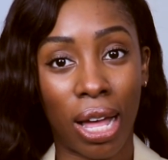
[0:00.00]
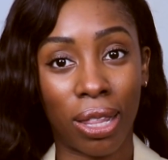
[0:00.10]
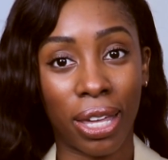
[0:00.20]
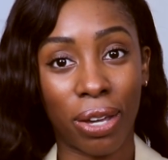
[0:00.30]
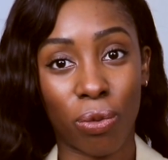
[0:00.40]
I'll
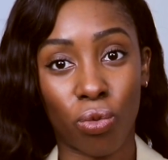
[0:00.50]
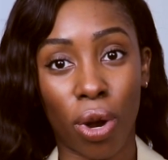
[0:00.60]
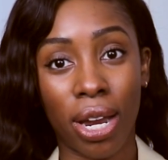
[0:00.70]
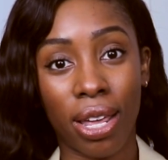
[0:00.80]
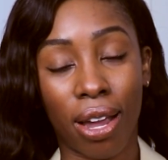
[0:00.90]
link it
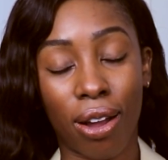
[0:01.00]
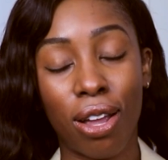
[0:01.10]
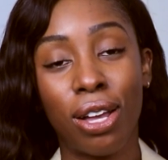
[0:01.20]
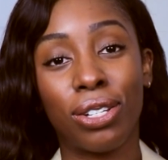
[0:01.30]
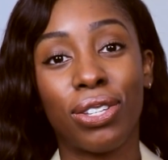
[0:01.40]
right here
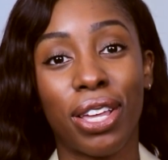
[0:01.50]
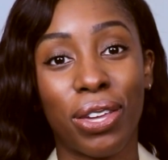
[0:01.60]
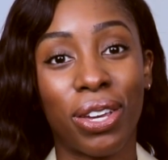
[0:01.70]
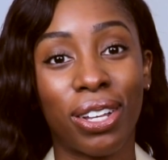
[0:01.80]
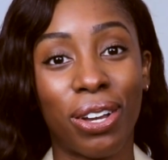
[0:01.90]
so that
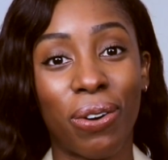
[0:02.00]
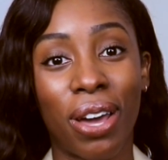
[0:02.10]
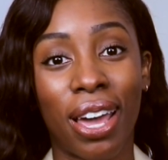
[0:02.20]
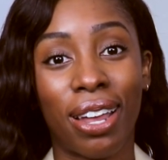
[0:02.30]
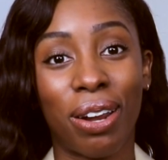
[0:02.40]
you can go
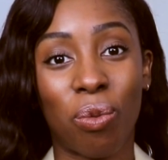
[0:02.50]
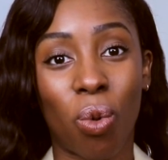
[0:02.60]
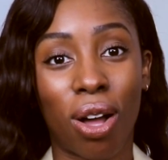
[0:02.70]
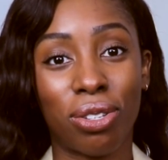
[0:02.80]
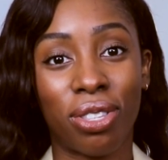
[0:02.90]
ahead and
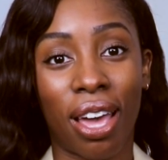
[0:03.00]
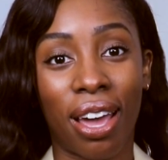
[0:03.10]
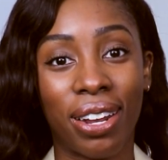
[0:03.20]
watch that.